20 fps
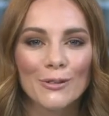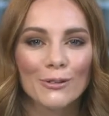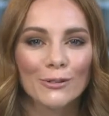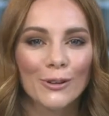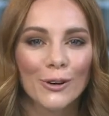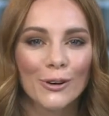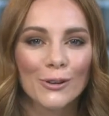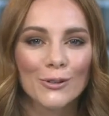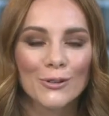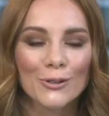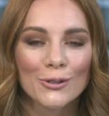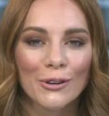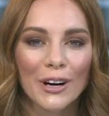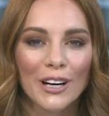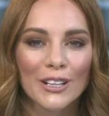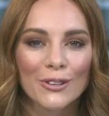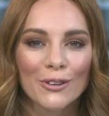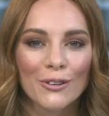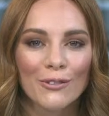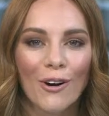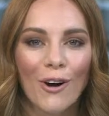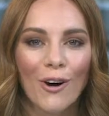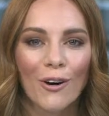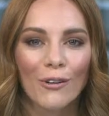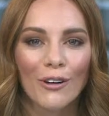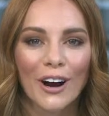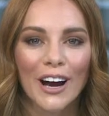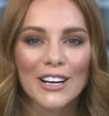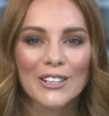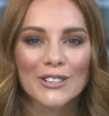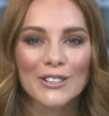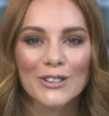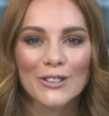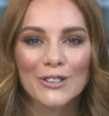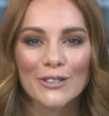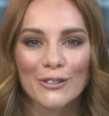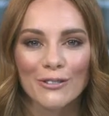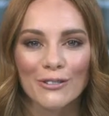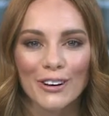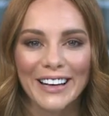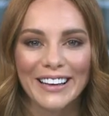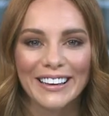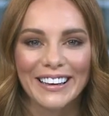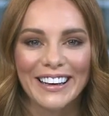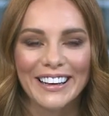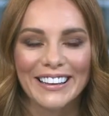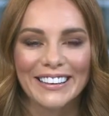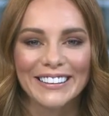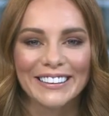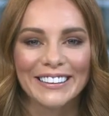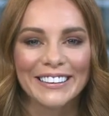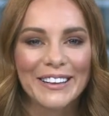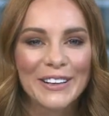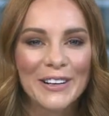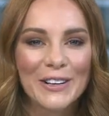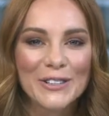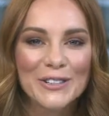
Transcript: Local Director of Hog Ranch, Cherie Leeden.